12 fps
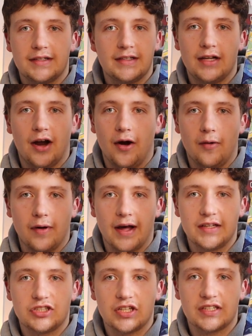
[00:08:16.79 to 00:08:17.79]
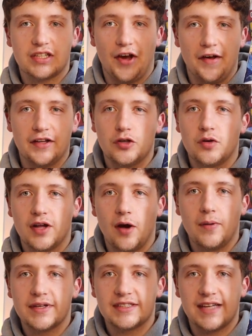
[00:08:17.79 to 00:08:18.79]
you know, it's just, you can
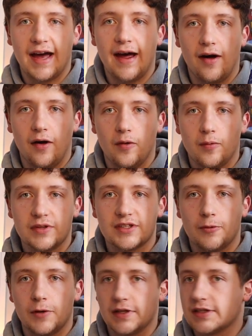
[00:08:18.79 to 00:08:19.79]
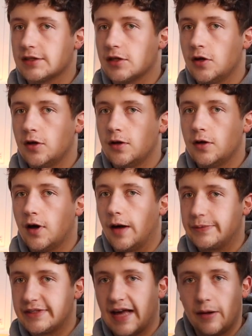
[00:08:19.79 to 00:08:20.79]
always tell when someone is
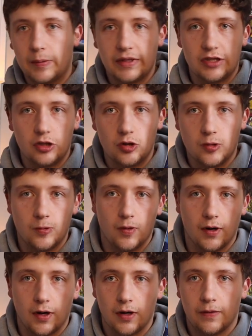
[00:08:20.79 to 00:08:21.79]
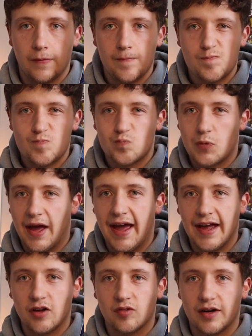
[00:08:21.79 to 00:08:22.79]
upset with you or
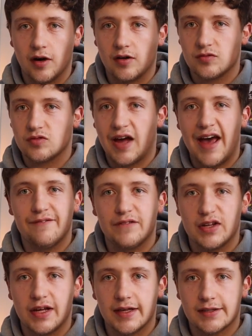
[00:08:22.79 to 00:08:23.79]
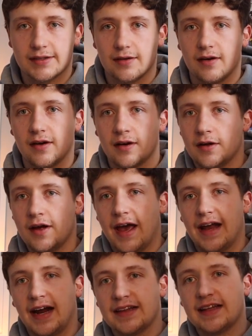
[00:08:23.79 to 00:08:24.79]
angry or envious,
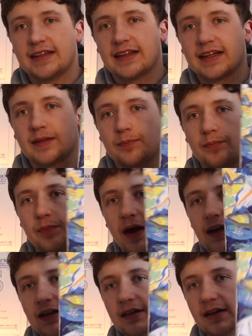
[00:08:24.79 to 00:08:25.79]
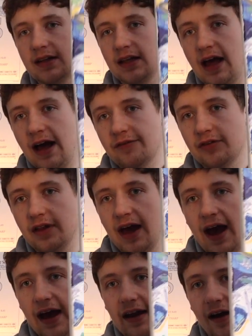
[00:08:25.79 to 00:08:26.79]
and I think this painting does a lot for
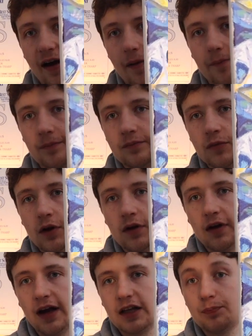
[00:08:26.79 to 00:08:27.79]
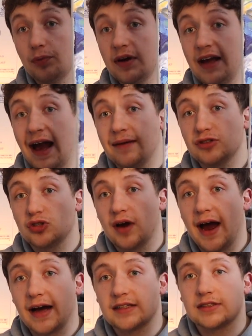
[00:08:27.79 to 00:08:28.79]
that. It's pretty
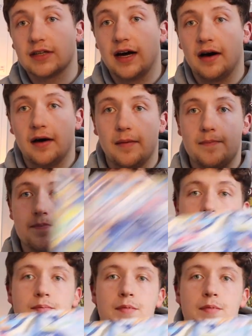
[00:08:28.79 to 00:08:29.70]
abstract. I've